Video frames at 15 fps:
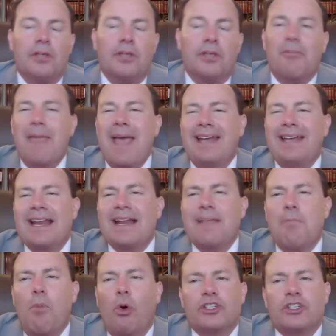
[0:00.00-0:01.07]
So mandating
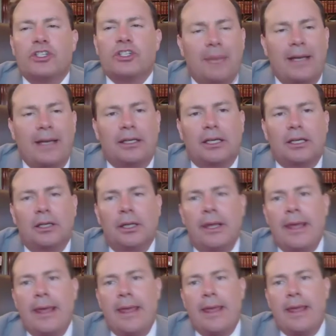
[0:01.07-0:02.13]
more spending
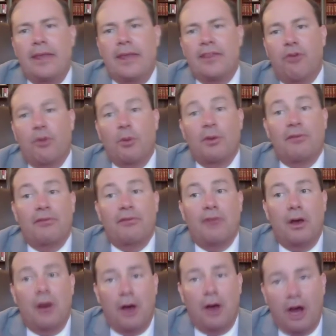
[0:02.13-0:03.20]
in the form
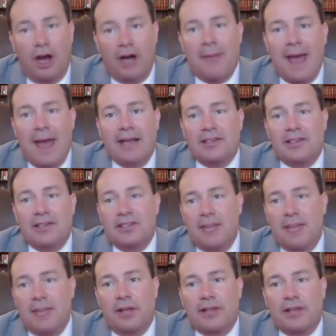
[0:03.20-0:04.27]
of automatic
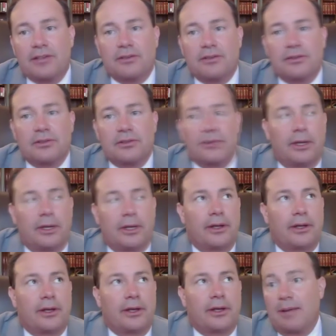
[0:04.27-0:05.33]
stabilizers,
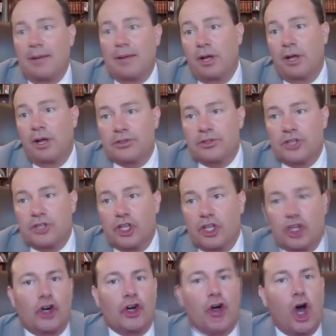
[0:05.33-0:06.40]
stabilizers that
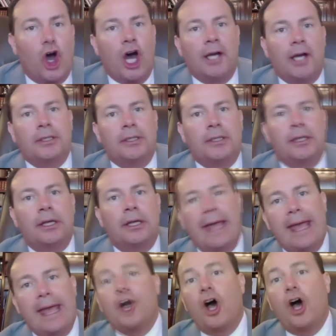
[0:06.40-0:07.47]
turn on
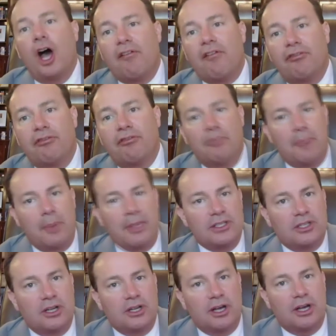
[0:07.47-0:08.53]
and off
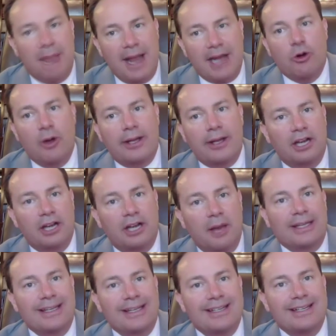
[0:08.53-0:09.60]
based on
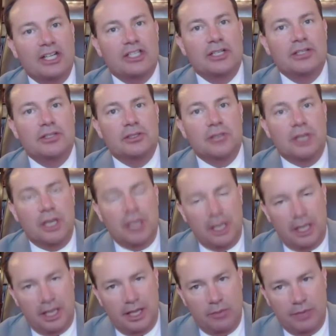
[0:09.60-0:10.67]
macroeconomic conditions
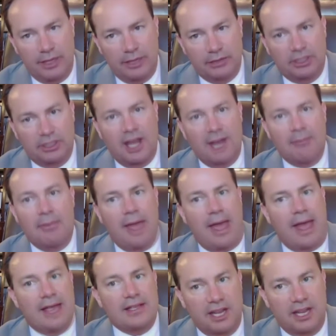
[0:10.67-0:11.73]
in real time
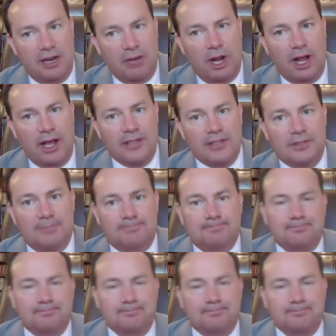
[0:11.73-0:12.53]
as they arise,